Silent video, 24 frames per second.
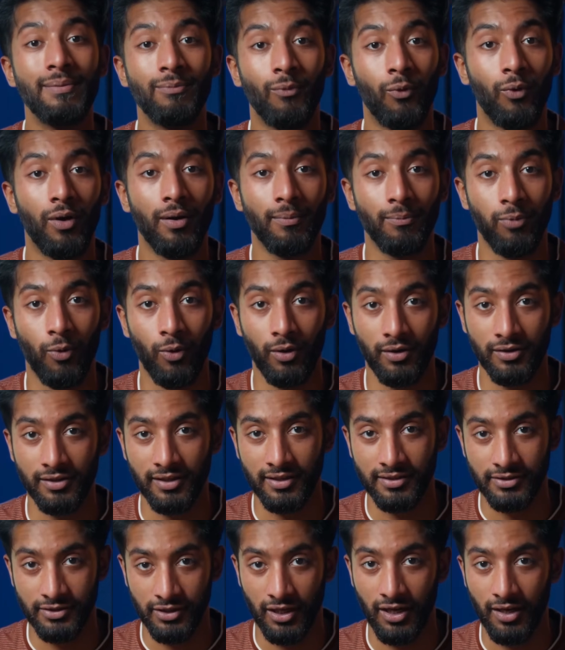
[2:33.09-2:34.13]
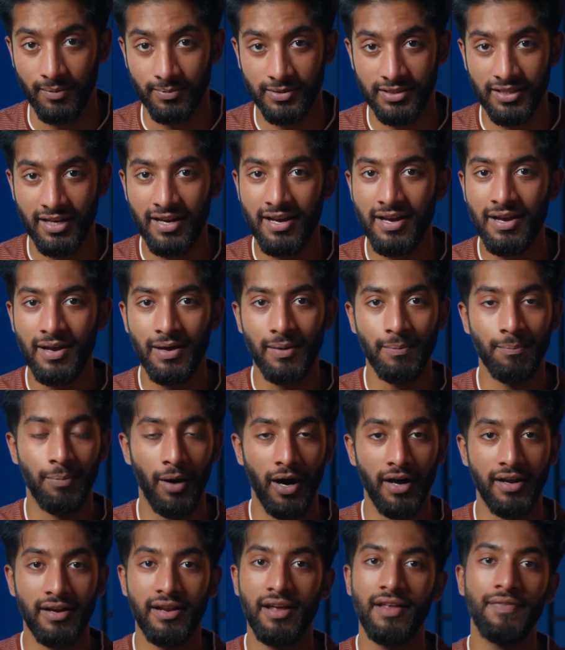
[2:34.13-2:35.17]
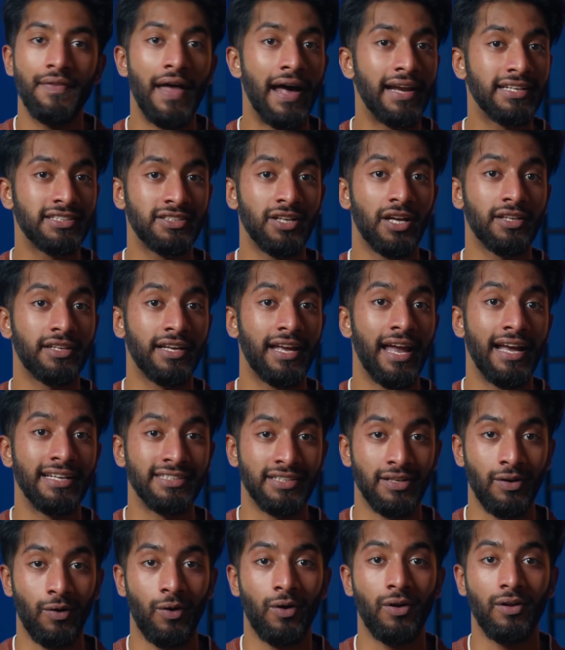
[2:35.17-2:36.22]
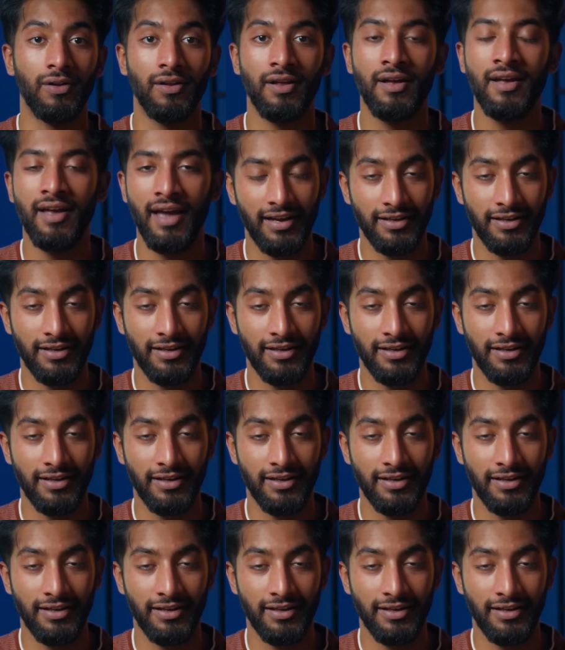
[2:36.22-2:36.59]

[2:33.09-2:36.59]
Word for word: more important than Jobs, but that is not the case at all.